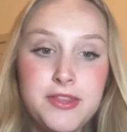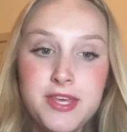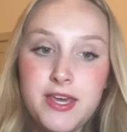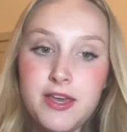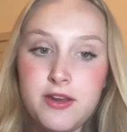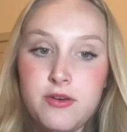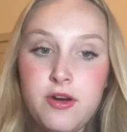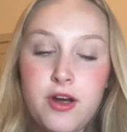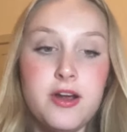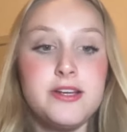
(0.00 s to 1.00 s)
the
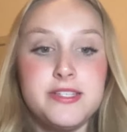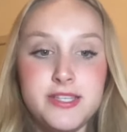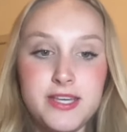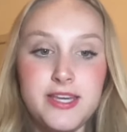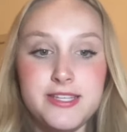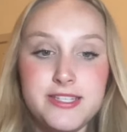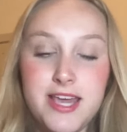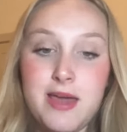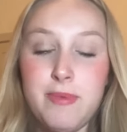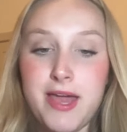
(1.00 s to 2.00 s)

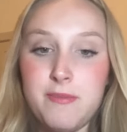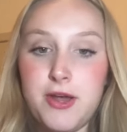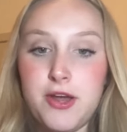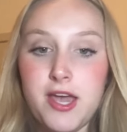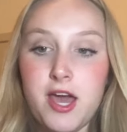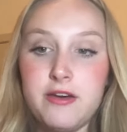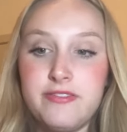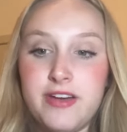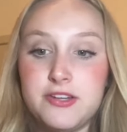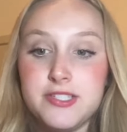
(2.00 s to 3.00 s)
NORCECA Pan American Cup
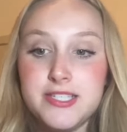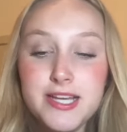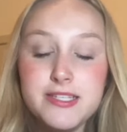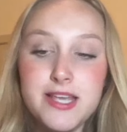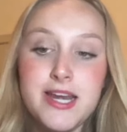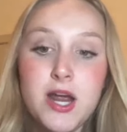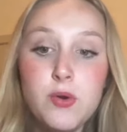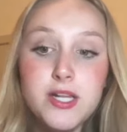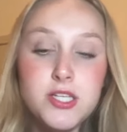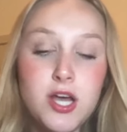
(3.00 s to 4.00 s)
Final 6, and now we're
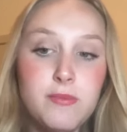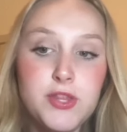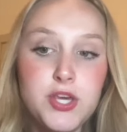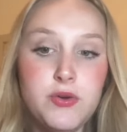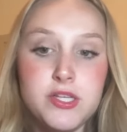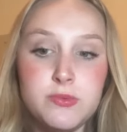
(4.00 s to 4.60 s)
going to talk about the U.S.